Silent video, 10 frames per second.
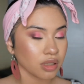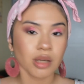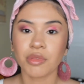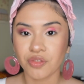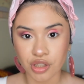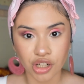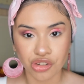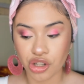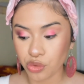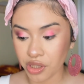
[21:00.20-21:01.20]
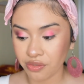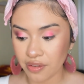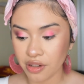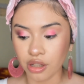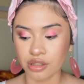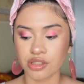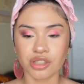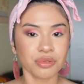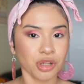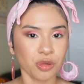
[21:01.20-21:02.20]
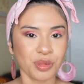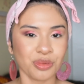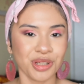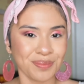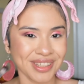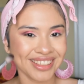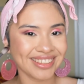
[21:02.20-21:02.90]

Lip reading: I mean, for $125, you would hope it would be.